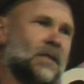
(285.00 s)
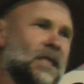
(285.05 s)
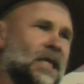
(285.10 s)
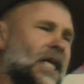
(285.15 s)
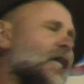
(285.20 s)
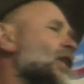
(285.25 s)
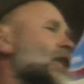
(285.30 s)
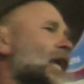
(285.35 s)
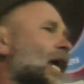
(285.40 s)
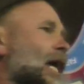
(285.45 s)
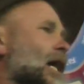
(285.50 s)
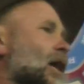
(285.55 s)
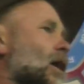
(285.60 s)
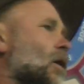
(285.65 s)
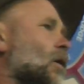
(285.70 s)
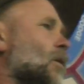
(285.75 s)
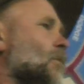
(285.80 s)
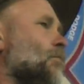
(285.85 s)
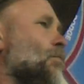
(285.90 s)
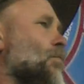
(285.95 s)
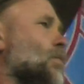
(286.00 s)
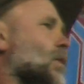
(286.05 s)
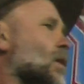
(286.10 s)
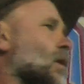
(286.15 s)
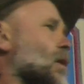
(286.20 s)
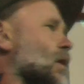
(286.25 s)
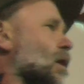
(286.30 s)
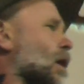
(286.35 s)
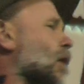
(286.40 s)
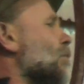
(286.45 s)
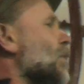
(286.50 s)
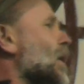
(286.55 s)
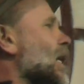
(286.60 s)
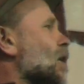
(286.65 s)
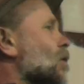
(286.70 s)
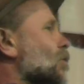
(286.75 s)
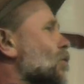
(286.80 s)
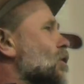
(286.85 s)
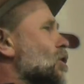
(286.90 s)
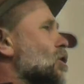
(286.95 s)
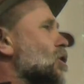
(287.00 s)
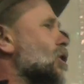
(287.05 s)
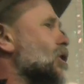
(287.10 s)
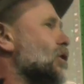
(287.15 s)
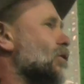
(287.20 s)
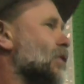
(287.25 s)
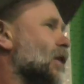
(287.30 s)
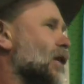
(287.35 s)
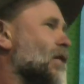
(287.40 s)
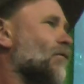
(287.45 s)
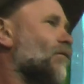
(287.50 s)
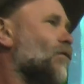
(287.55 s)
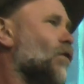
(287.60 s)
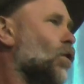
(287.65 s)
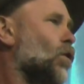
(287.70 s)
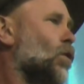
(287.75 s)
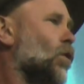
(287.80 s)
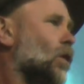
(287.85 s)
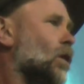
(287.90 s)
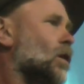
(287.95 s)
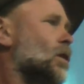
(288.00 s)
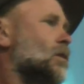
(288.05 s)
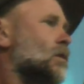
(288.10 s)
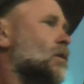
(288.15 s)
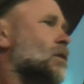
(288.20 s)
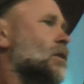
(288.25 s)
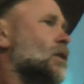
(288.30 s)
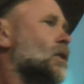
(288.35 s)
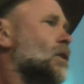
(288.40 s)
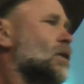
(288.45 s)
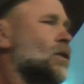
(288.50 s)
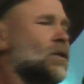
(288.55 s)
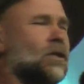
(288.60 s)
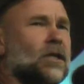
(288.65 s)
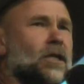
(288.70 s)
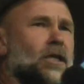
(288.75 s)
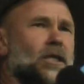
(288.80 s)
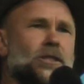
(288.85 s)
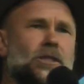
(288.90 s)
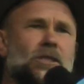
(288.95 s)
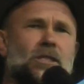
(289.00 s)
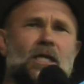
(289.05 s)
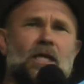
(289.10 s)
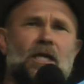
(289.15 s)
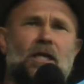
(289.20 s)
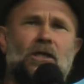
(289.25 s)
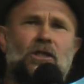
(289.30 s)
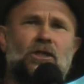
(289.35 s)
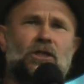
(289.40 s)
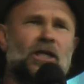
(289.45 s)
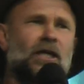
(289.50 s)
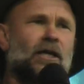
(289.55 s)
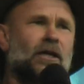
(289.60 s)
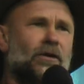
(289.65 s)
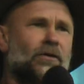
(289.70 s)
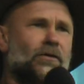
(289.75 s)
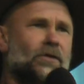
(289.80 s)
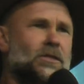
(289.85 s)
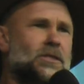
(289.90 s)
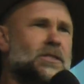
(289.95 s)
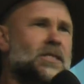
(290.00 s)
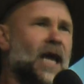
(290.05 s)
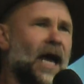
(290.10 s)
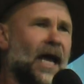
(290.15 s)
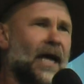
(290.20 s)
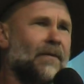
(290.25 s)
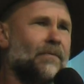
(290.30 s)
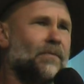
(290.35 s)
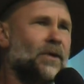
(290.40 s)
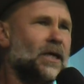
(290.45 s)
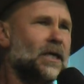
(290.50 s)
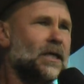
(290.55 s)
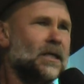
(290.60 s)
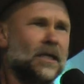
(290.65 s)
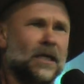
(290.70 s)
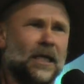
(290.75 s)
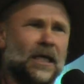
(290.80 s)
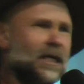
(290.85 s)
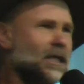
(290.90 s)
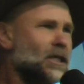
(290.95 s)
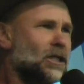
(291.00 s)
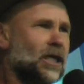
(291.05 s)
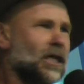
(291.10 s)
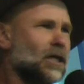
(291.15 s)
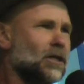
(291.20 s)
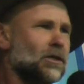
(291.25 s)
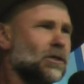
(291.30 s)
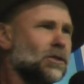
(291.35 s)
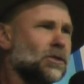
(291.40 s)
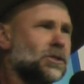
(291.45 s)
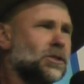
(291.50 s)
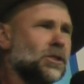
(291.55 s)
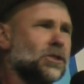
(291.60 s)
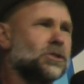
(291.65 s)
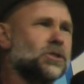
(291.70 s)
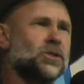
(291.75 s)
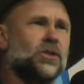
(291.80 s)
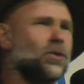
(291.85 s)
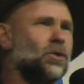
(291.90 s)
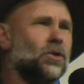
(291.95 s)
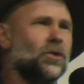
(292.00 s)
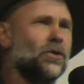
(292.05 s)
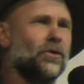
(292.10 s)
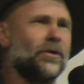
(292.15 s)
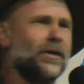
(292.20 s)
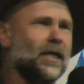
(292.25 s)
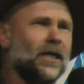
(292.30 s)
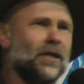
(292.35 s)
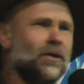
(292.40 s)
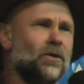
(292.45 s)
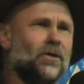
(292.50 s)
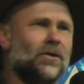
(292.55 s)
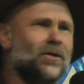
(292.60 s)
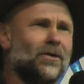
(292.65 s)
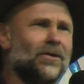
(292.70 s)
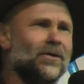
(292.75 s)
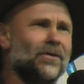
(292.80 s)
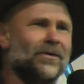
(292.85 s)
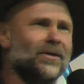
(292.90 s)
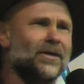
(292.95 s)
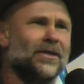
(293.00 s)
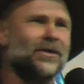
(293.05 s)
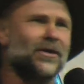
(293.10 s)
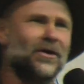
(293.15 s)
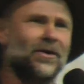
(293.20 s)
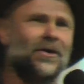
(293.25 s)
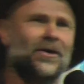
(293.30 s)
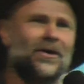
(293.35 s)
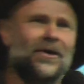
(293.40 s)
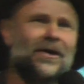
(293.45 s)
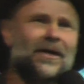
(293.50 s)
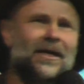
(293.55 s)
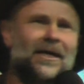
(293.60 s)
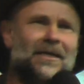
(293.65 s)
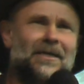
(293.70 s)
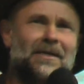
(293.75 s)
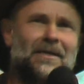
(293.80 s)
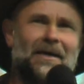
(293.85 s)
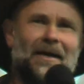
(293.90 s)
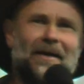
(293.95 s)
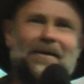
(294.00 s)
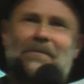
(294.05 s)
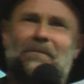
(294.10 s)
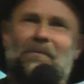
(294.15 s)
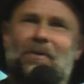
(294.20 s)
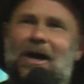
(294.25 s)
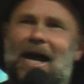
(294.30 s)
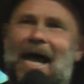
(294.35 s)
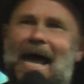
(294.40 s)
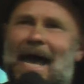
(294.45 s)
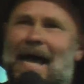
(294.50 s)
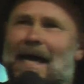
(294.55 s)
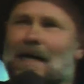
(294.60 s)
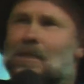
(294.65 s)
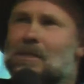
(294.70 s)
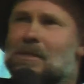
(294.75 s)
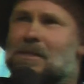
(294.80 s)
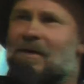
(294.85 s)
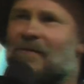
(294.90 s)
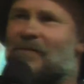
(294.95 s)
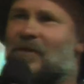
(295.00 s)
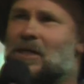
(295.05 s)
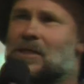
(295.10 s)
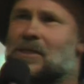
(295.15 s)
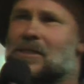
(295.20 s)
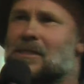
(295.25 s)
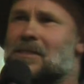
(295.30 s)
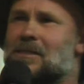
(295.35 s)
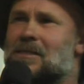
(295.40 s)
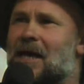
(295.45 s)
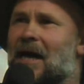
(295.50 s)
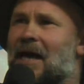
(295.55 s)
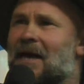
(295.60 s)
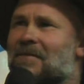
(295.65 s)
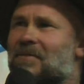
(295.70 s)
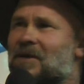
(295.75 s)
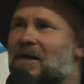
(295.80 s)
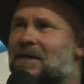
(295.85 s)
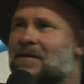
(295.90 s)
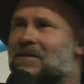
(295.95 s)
And now, around the shearing floor, the listening shearers gape. He tells the story o'er and o'er and brags of his escape.